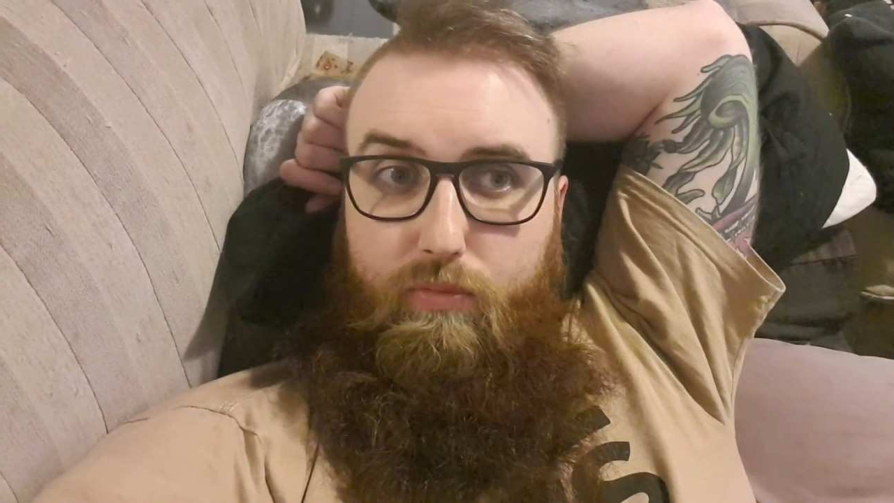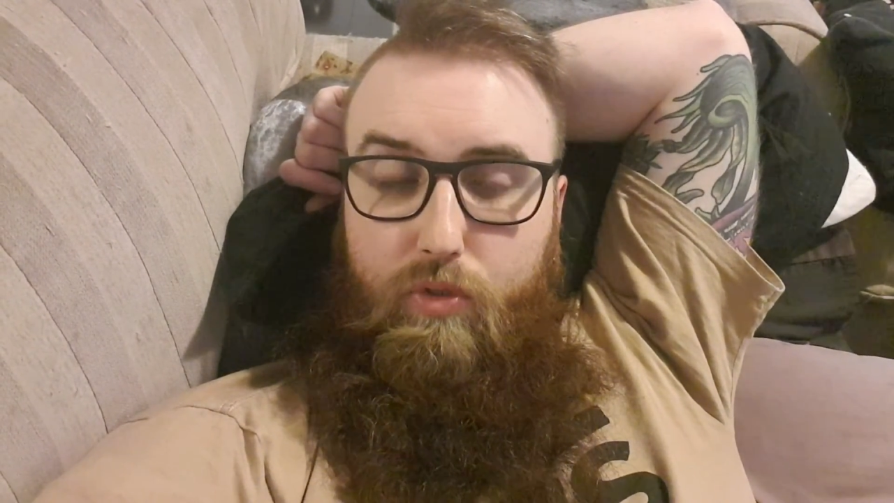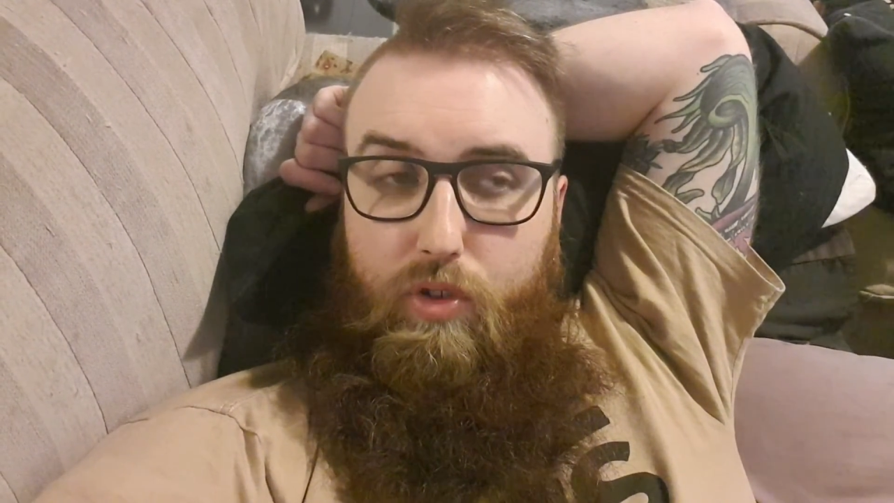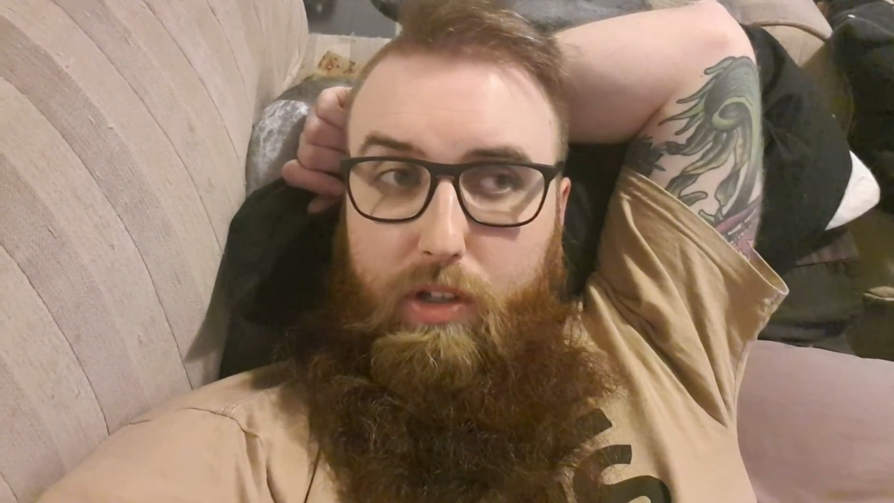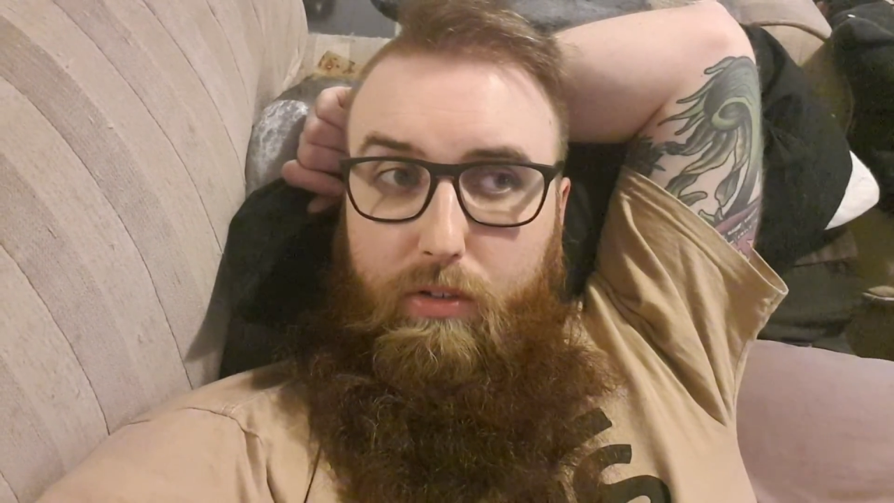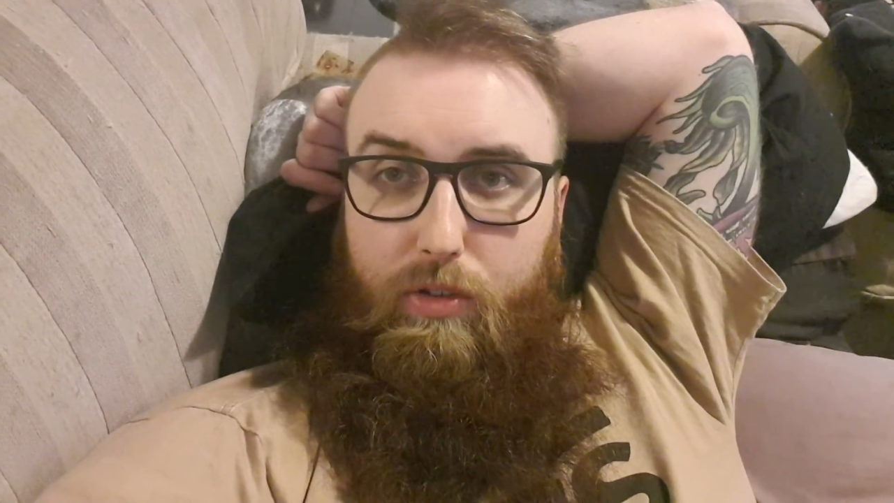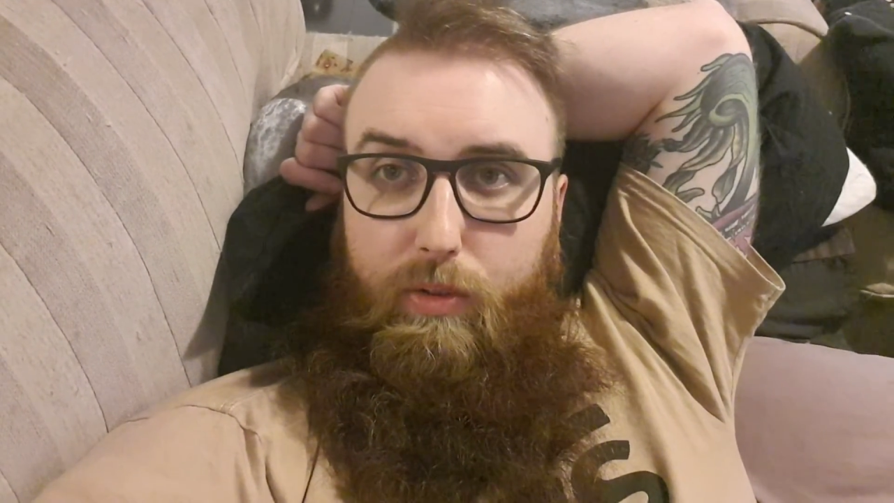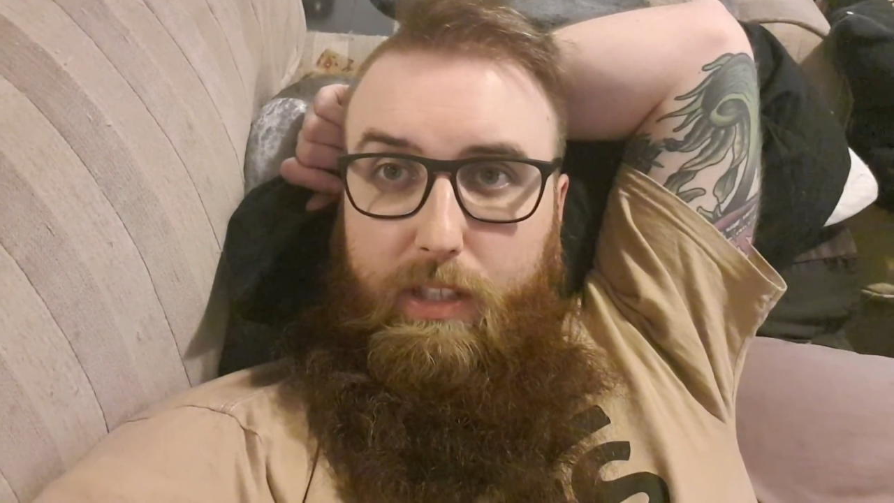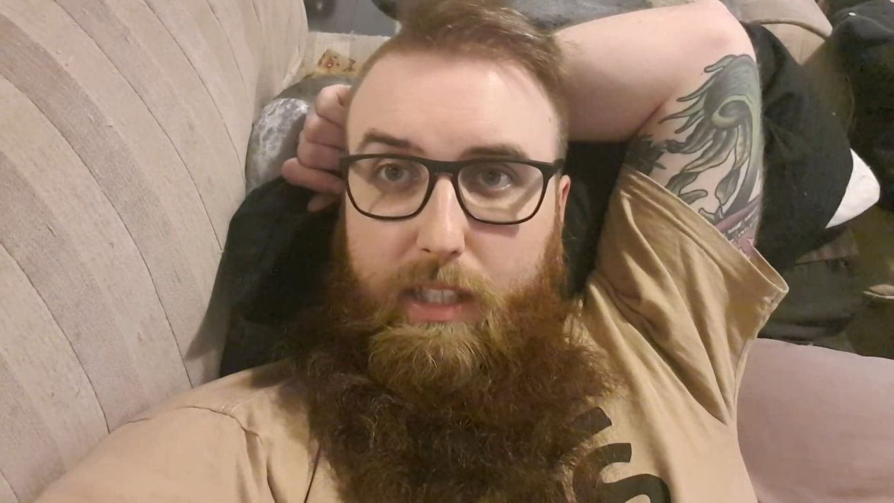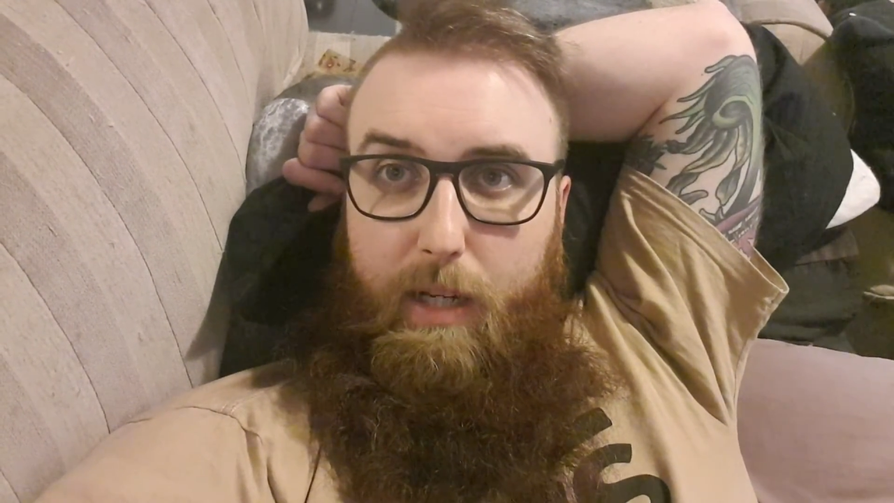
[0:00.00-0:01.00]
Good little
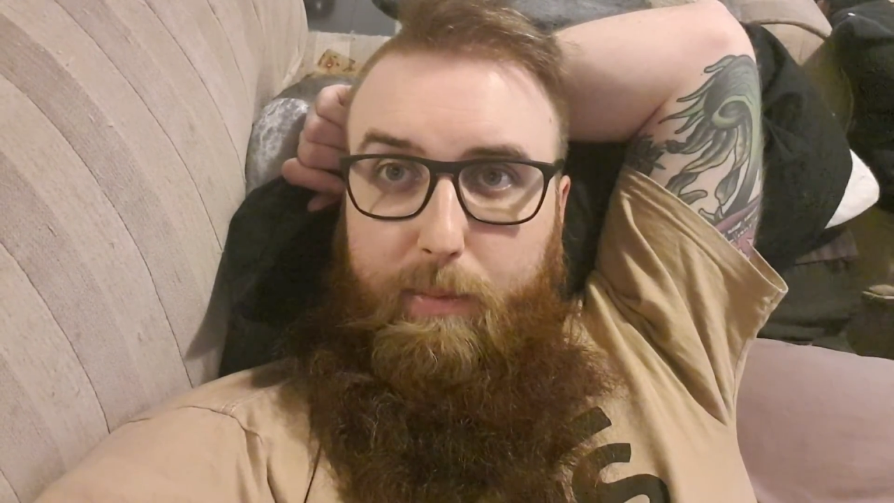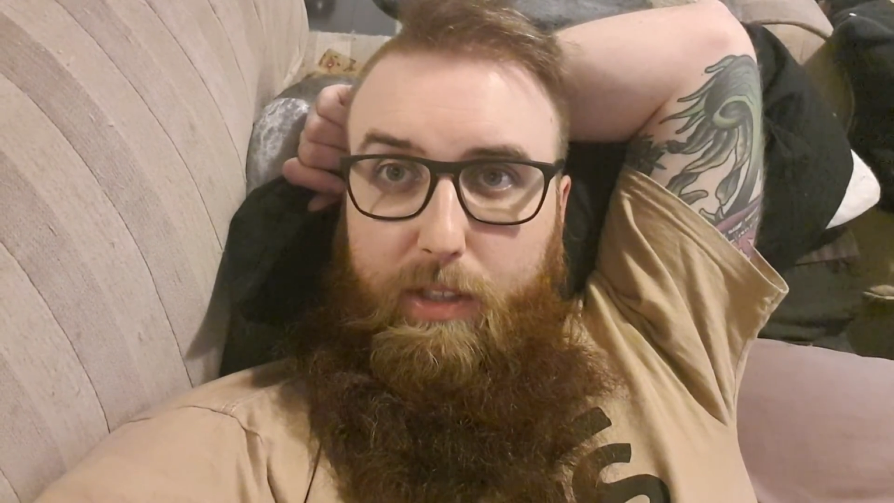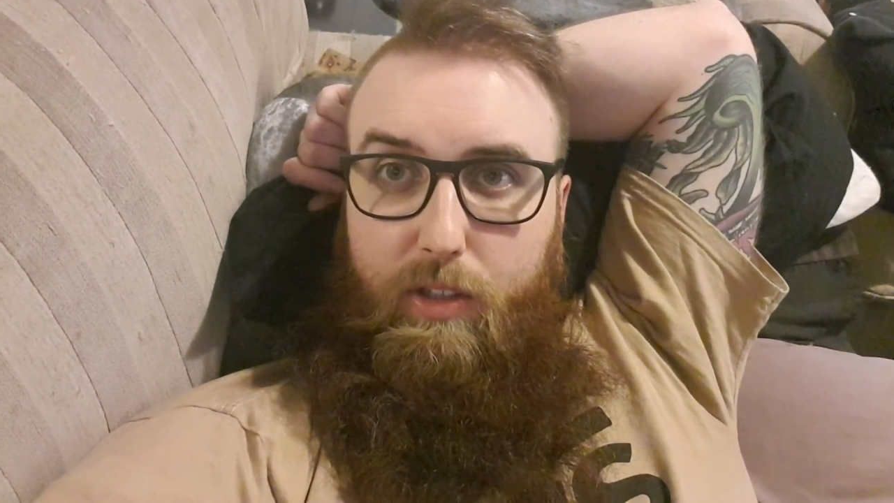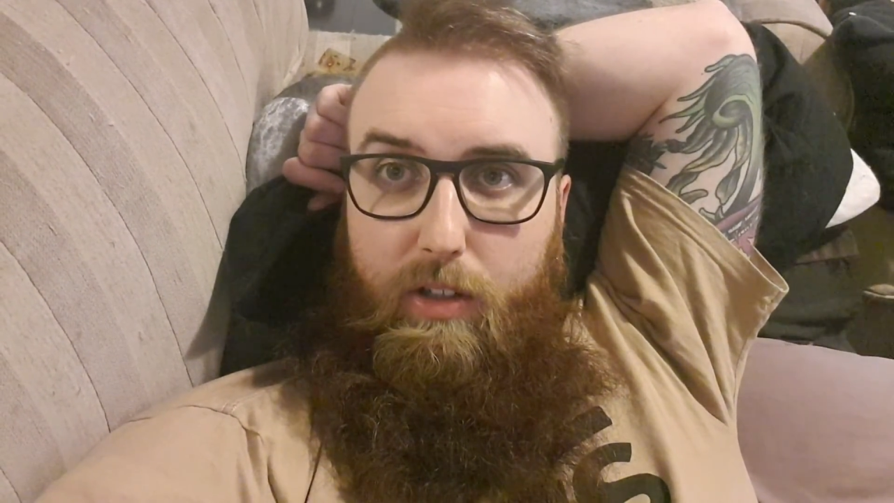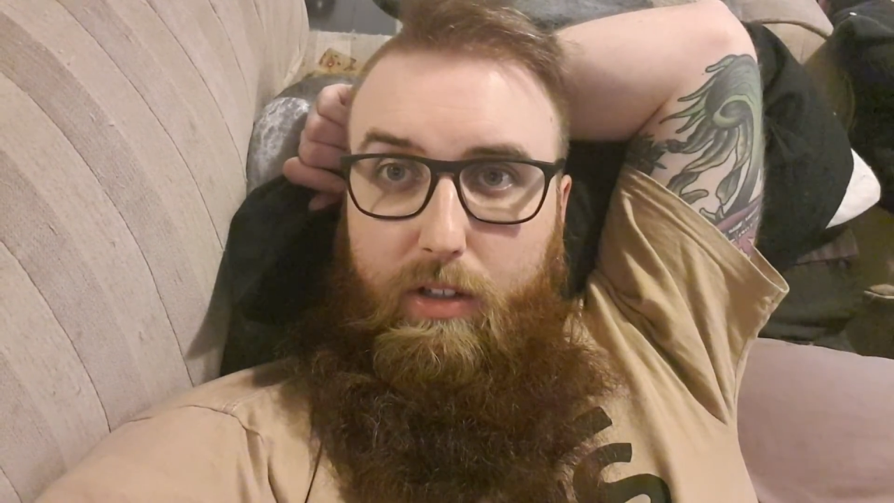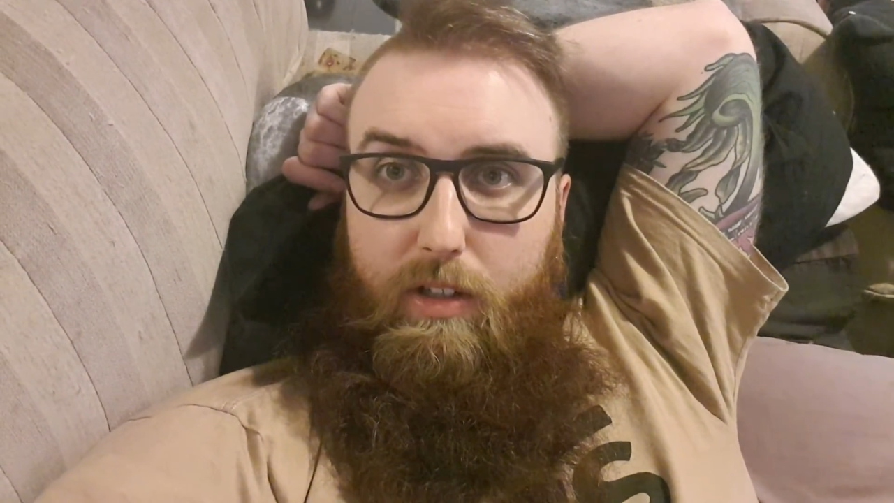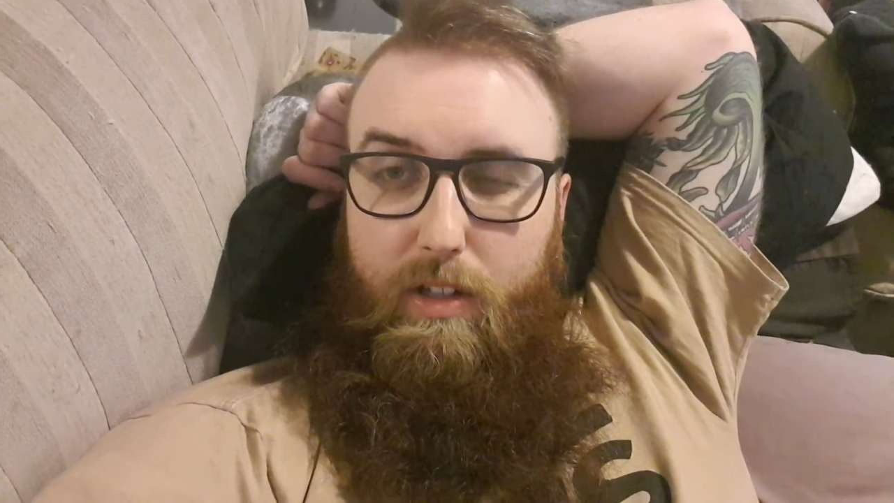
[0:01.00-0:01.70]
Twitch setup he's got.